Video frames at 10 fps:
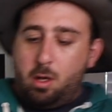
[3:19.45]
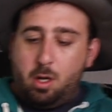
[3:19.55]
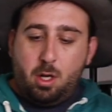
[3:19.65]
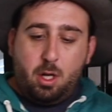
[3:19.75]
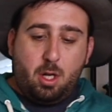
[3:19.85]

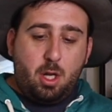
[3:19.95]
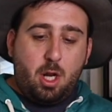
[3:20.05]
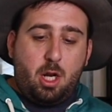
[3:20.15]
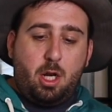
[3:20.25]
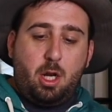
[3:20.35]

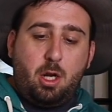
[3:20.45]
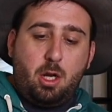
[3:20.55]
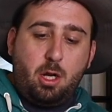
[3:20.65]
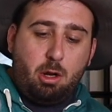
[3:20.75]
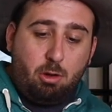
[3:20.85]

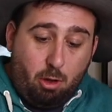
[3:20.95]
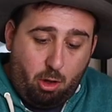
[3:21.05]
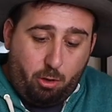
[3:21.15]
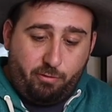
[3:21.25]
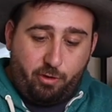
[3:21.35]

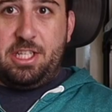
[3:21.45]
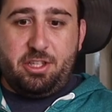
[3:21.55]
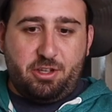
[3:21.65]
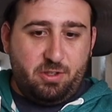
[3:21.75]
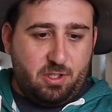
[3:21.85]
Oh,
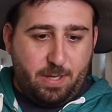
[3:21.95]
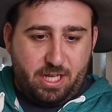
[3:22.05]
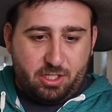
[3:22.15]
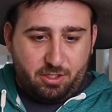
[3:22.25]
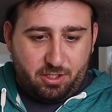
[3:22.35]
silicone
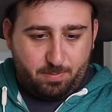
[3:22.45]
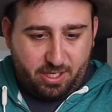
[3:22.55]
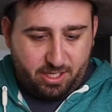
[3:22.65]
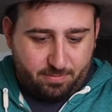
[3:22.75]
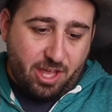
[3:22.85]
spatulas,
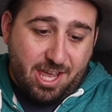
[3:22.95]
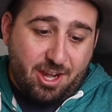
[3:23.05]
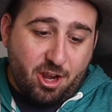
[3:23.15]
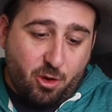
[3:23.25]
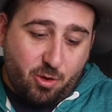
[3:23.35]
man. They
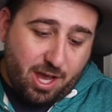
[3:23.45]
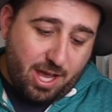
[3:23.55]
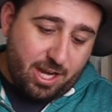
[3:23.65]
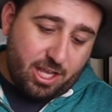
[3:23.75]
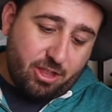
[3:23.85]
know
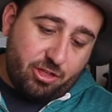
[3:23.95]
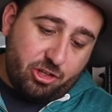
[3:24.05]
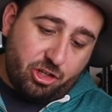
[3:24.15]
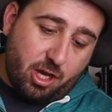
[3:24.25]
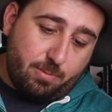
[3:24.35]
how to get the
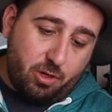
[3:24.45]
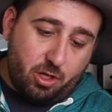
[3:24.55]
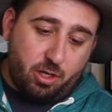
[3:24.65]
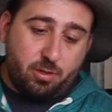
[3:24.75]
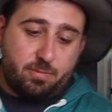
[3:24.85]
job done.